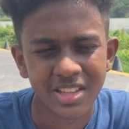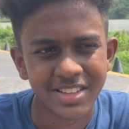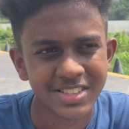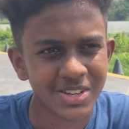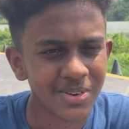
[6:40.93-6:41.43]

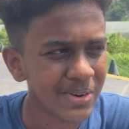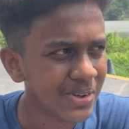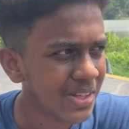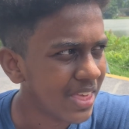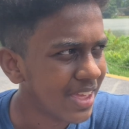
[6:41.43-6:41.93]
So
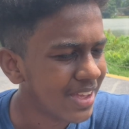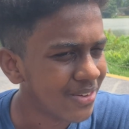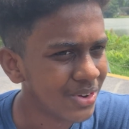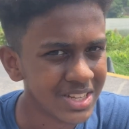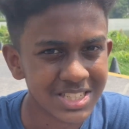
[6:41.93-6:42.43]

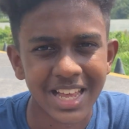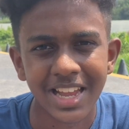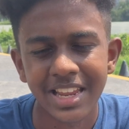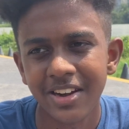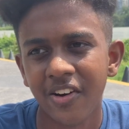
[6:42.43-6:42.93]
when you're
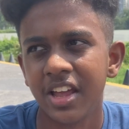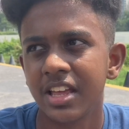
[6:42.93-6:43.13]
studying, right,